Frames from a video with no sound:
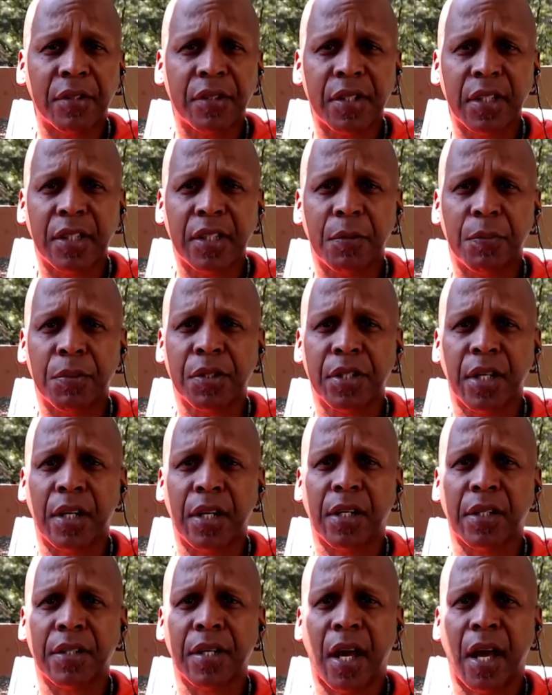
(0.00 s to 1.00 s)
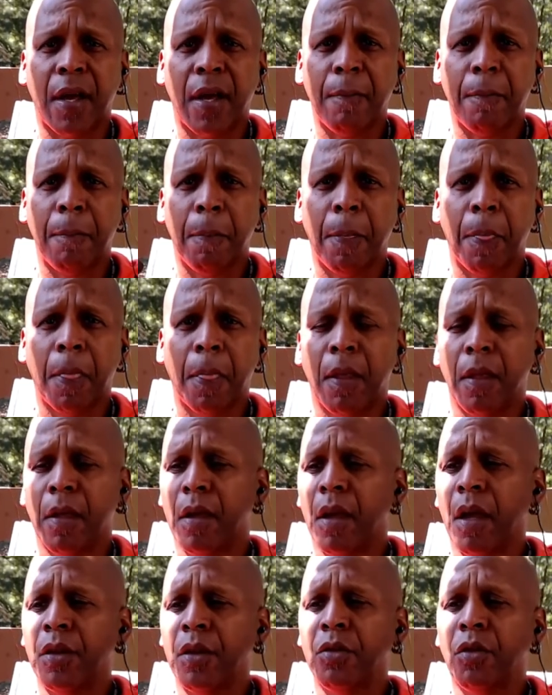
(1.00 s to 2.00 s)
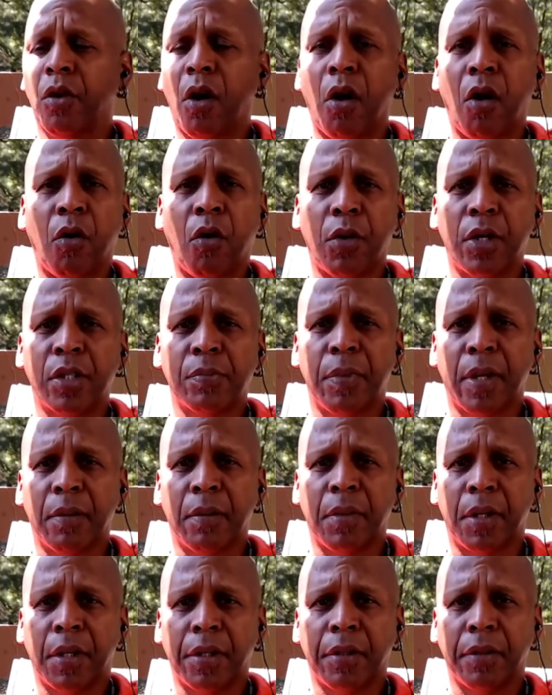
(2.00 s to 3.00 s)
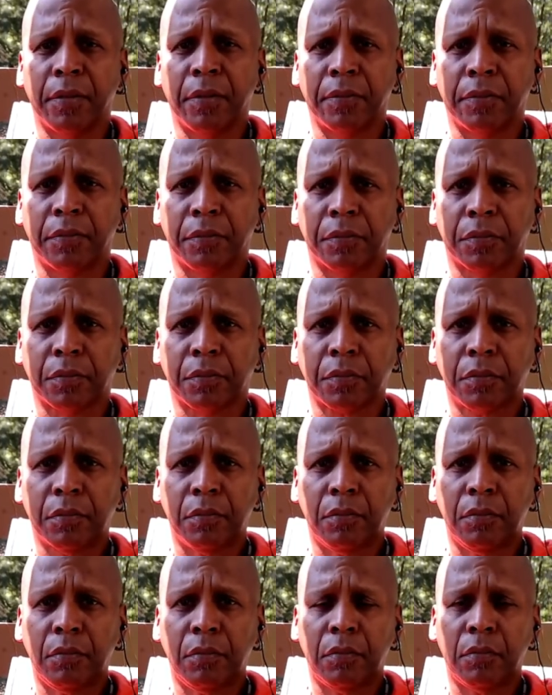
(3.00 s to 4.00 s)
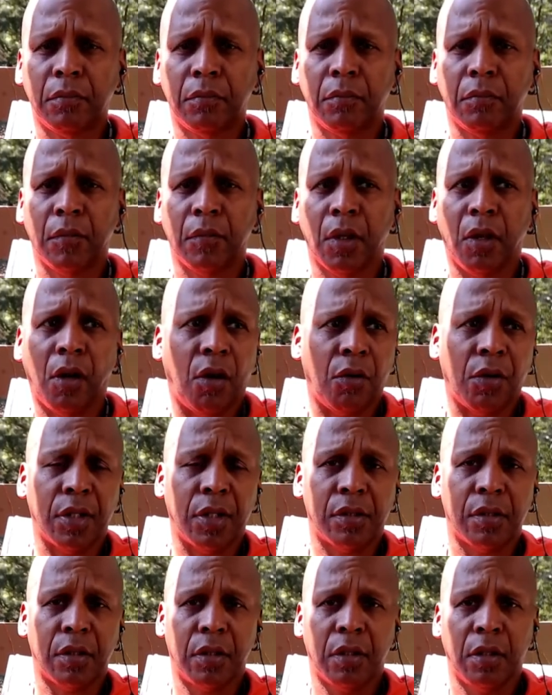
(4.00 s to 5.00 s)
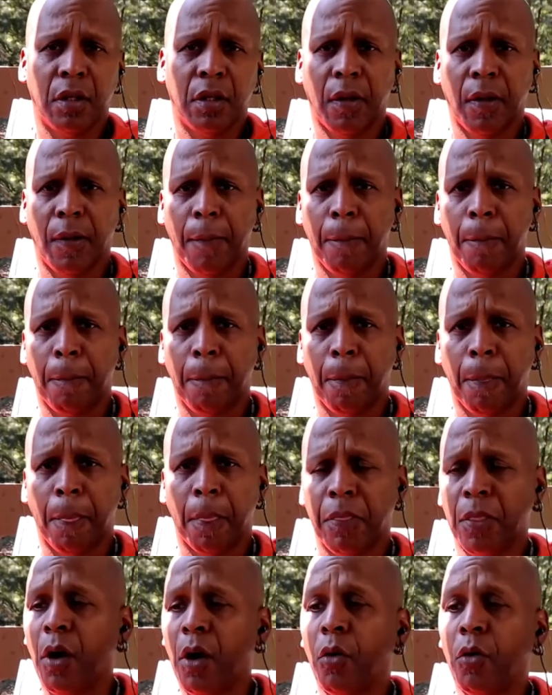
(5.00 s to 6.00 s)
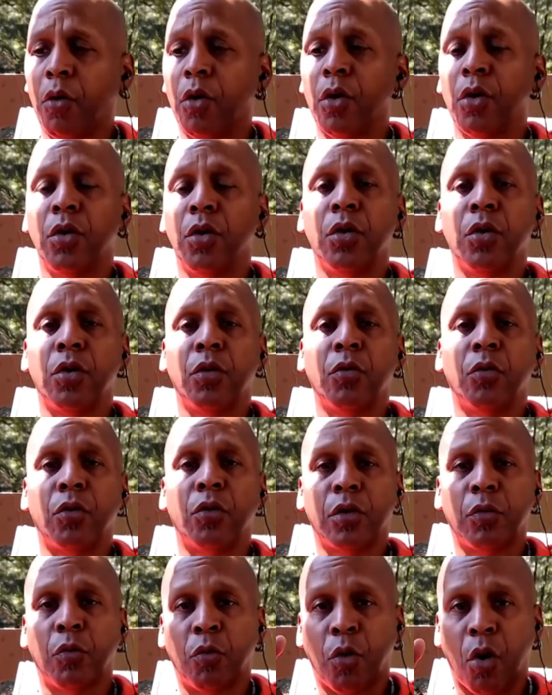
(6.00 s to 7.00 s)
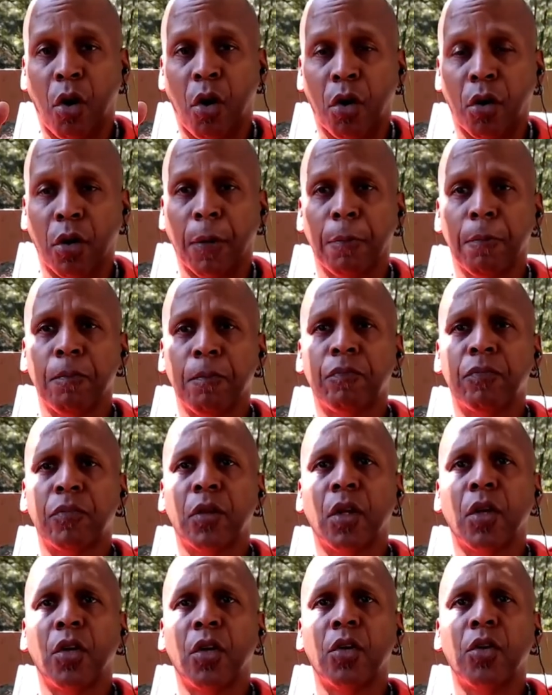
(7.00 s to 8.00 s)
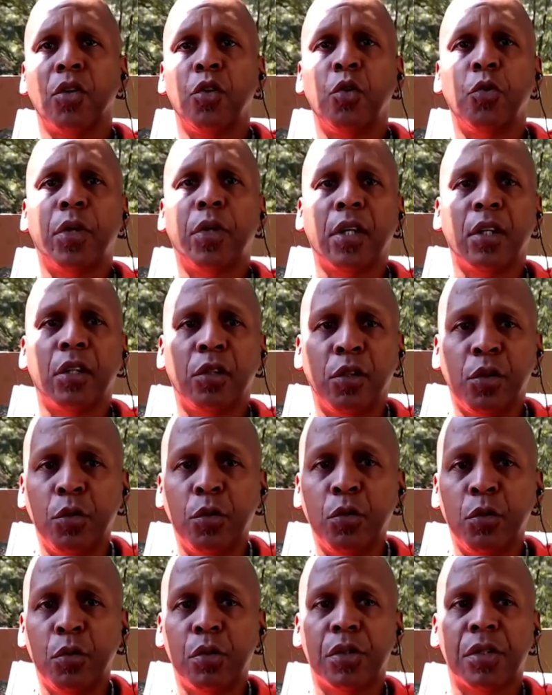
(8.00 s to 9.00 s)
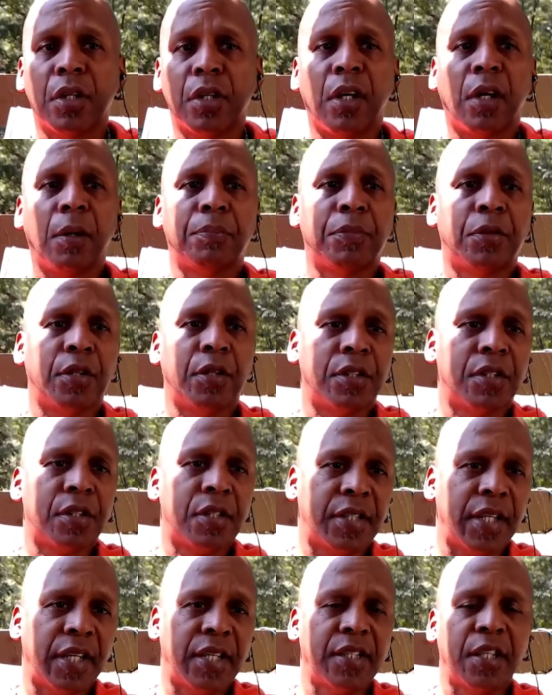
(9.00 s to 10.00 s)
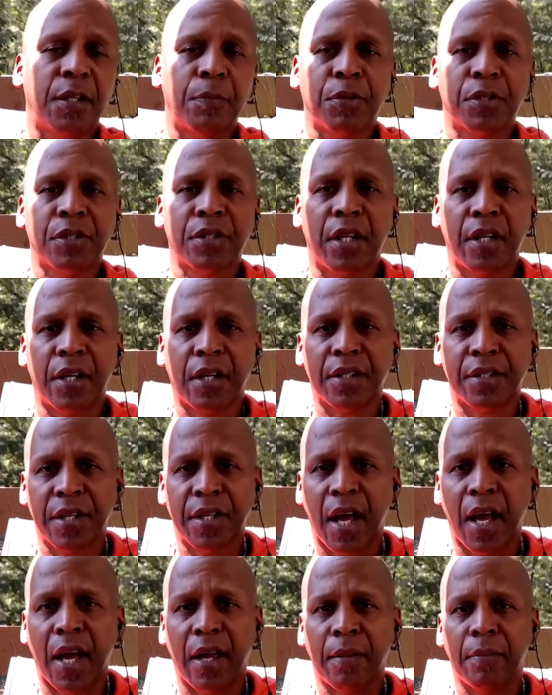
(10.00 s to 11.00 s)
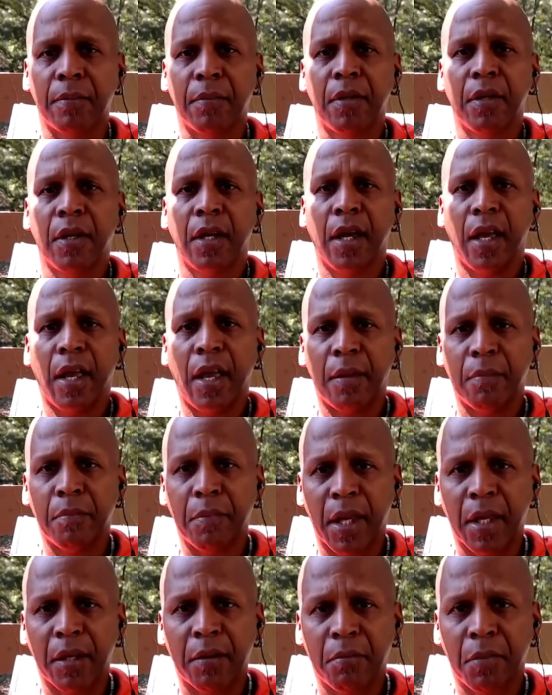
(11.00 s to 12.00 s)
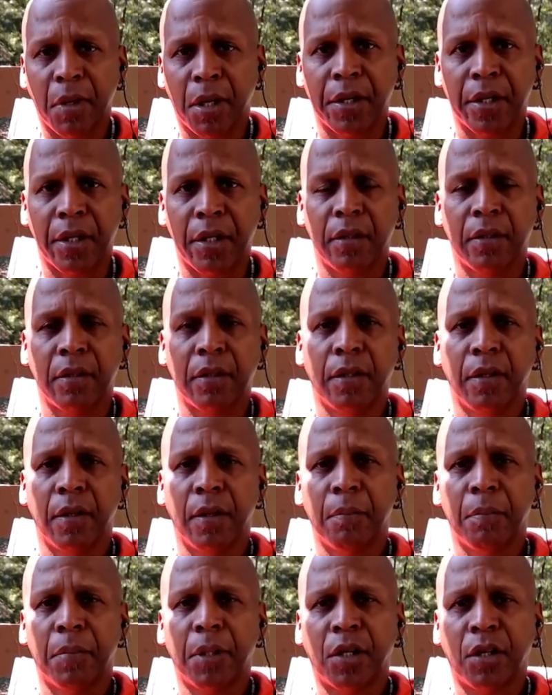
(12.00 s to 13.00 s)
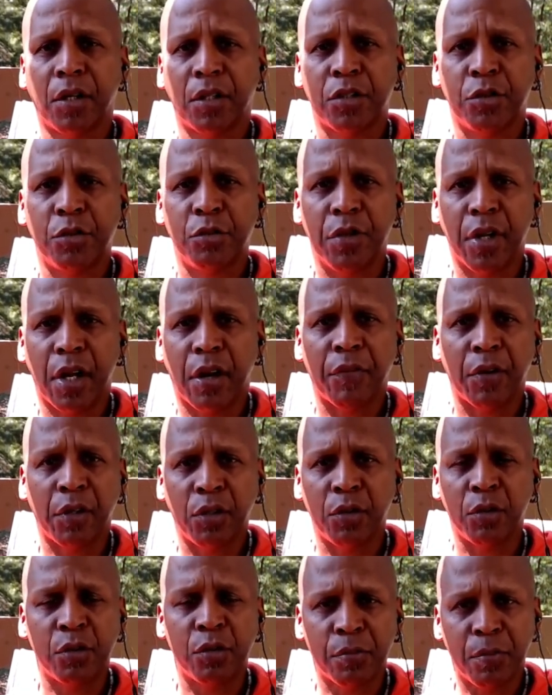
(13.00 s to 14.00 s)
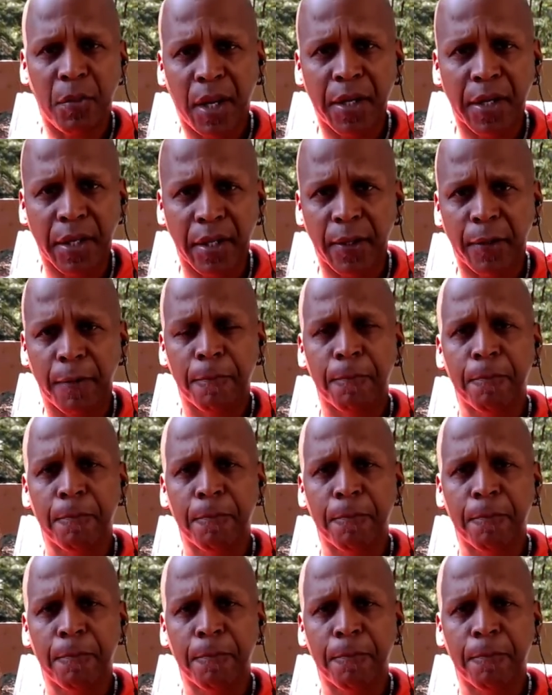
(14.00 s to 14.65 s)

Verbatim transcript: to 60% of the time, and you'll always make money. Always. No, wrong. You can lose up to 60% of the time and make money because you never lose money.